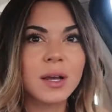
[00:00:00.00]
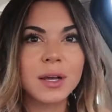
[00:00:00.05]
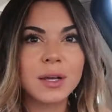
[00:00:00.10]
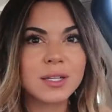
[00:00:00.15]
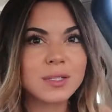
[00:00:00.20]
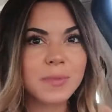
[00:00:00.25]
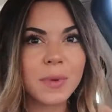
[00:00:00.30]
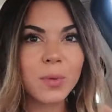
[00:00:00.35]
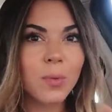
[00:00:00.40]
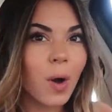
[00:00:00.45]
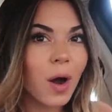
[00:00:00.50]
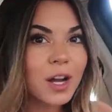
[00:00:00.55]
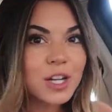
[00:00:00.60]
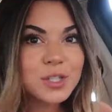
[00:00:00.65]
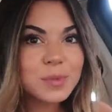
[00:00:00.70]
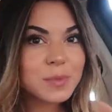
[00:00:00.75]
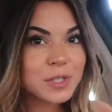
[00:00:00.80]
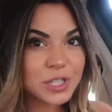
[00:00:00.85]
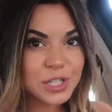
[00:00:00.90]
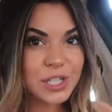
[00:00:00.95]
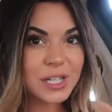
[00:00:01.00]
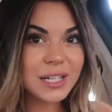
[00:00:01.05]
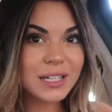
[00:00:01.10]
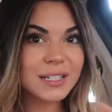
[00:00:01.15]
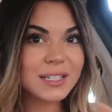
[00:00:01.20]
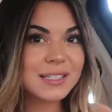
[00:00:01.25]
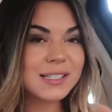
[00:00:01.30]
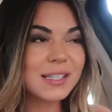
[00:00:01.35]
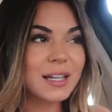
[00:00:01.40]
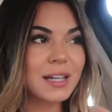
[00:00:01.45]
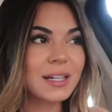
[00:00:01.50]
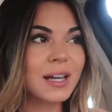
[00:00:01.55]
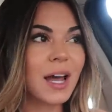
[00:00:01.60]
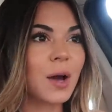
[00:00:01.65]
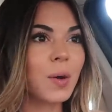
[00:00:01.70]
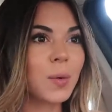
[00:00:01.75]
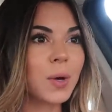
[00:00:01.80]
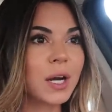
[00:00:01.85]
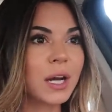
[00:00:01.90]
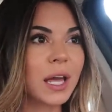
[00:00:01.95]
because my wash machine is like
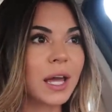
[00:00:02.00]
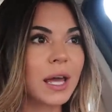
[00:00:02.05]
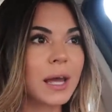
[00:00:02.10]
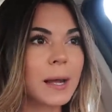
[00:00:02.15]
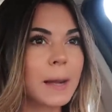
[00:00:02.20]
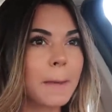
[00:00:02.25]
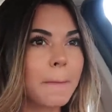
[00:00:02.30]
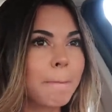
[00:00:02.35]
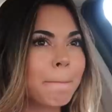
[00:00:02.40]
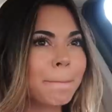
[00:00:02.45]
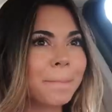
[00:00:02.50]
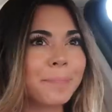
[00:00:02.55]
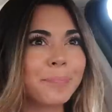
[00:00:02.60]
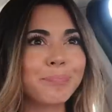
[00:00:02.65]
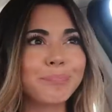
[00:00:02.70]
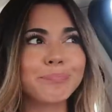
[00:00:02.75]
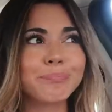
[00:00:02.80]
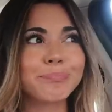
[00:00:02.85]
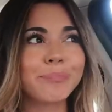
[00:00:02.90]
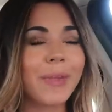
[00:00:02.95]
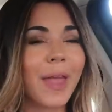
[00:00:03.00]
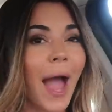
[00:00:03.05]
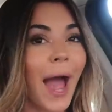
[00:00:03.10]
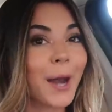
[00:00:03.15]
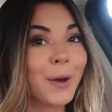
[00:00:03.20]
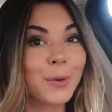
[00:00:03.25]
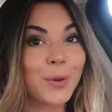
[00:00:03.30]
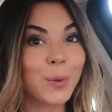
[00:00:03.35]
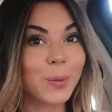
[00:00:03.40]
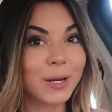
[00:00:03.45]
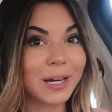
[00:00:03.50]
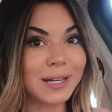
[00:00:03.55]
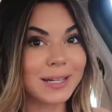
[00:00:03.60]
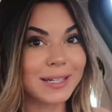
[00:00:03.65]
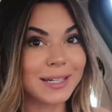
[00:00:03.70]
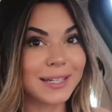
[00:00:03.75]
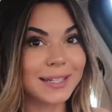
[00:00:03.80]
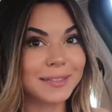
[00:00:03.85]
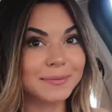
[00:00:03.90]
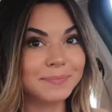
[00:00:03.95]
not working. I don't know what I
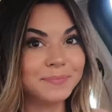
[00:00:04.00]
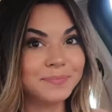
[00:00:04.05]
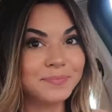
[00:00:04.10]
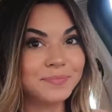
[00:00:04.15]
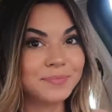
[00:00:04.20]
did.